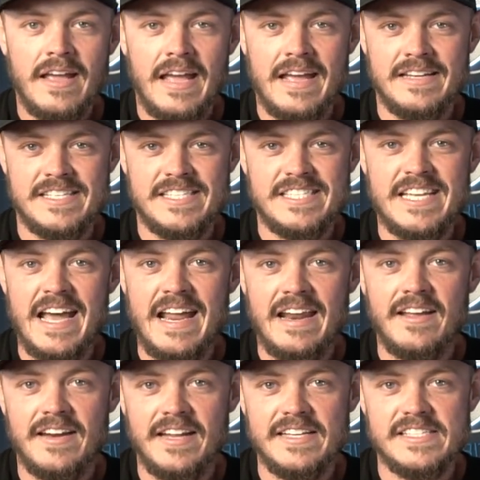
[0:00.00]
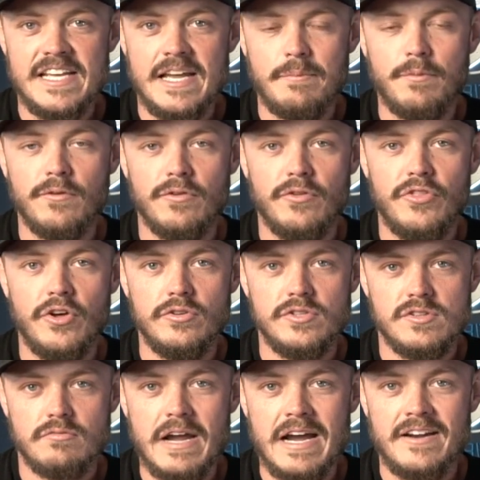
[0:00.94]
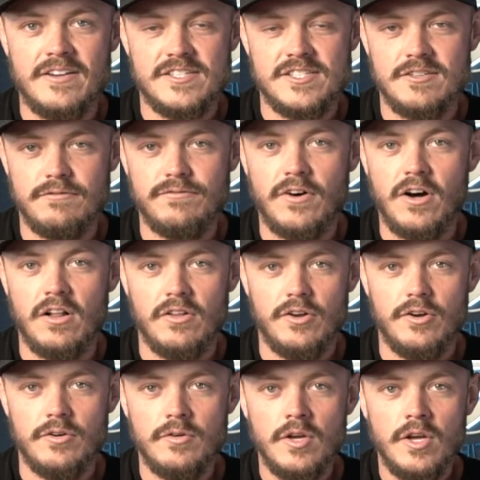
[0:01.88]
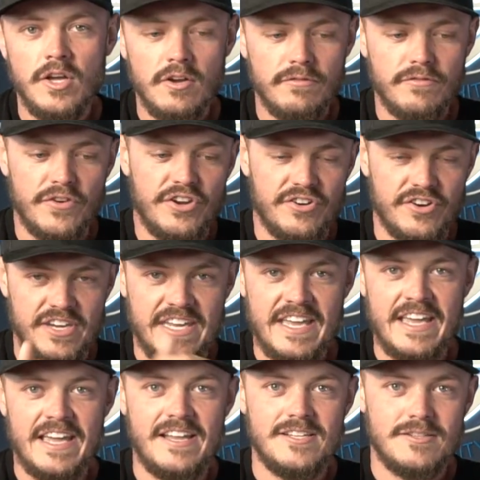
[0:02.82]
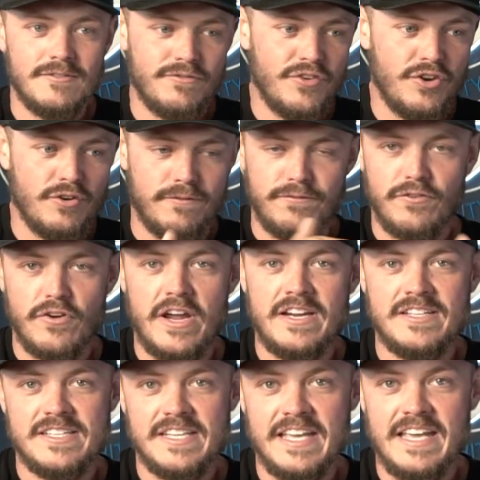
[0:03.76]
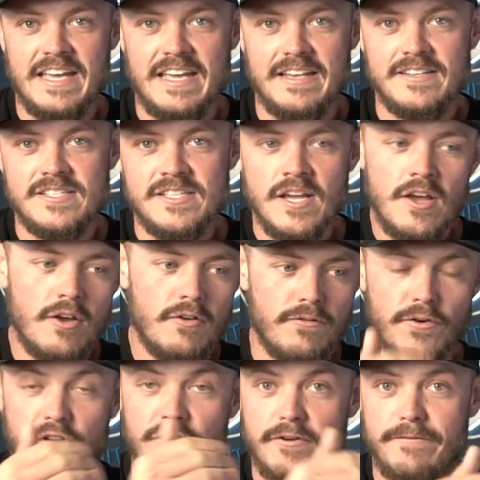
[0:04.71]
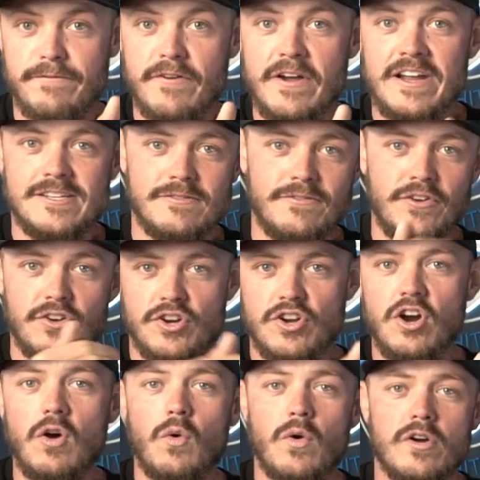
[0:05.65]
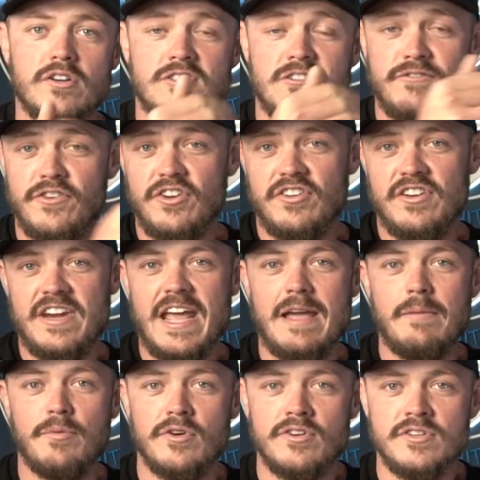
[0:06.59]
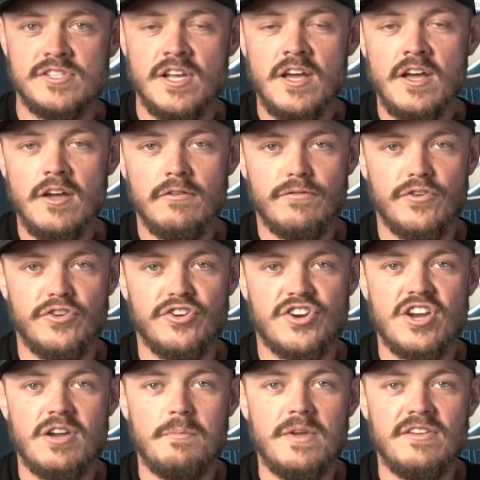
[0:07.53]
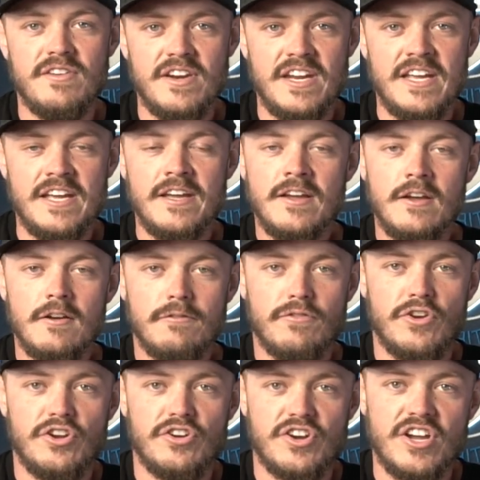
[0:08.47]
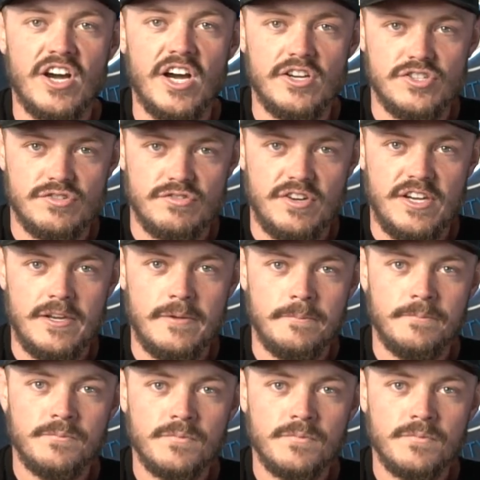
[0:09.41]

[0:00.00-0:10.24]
and set an example for those around us to follow. For your kids, for your friends' kids, for your friends, for your coworkers, for your neighbors, for your community, for your country.